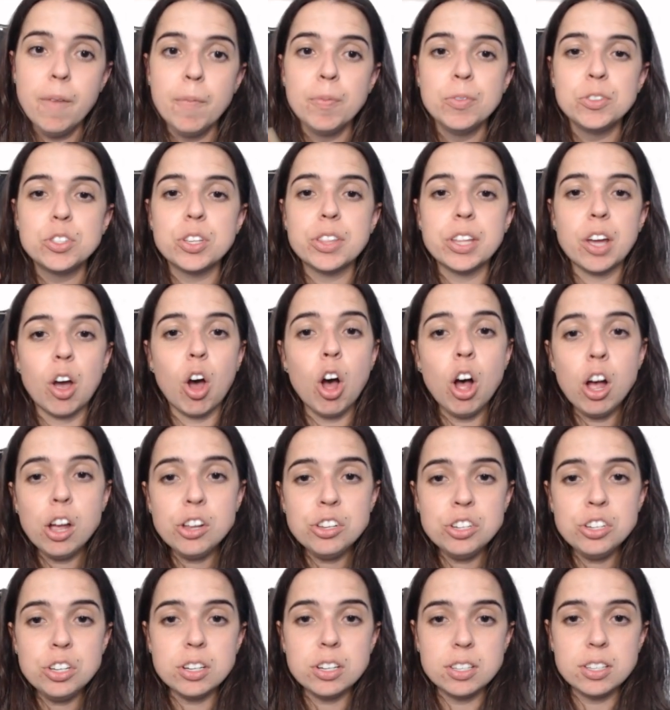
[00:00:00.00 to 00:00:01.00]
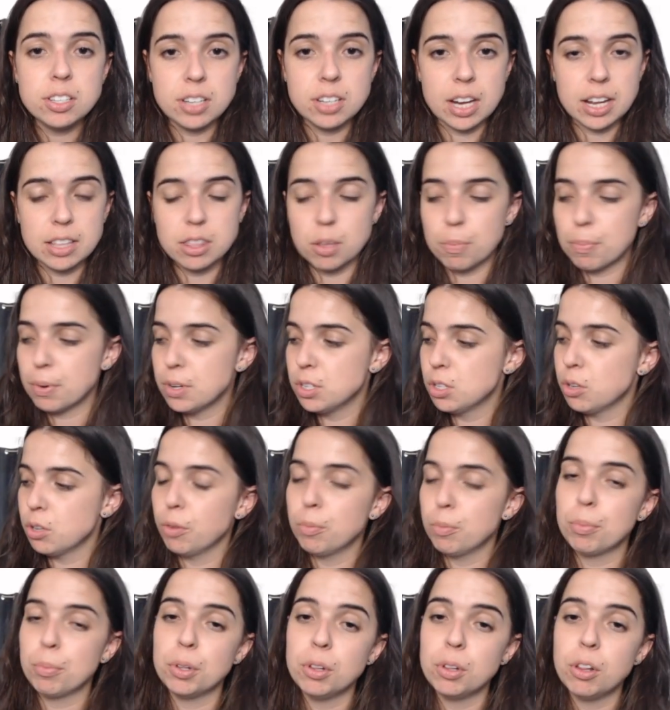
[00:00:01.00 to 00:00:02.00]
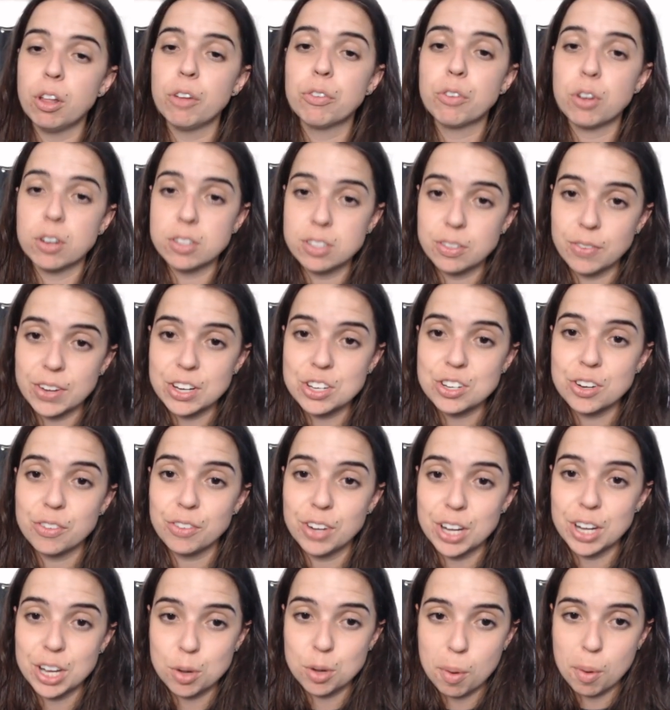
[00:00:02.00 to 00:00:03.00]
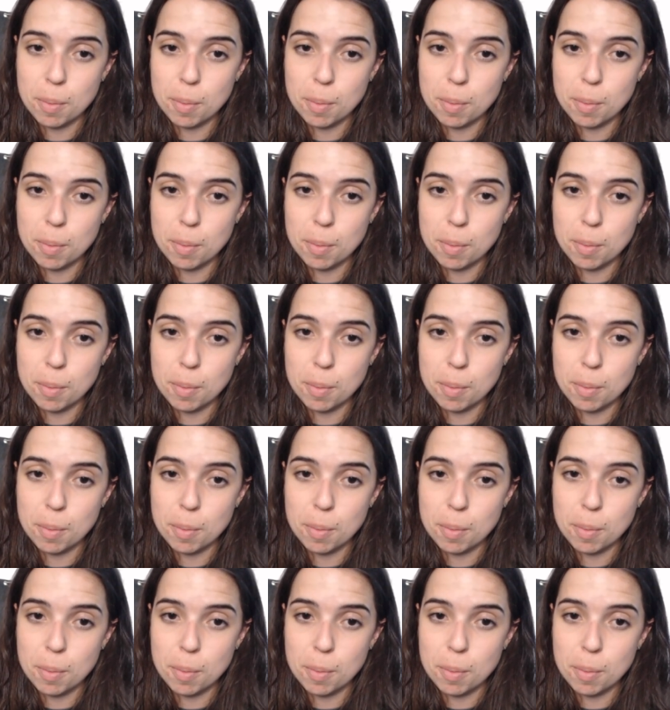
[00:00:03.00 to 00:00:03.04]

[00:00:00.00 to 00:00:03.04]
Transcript: So they ask you to state the principle of conservation of linear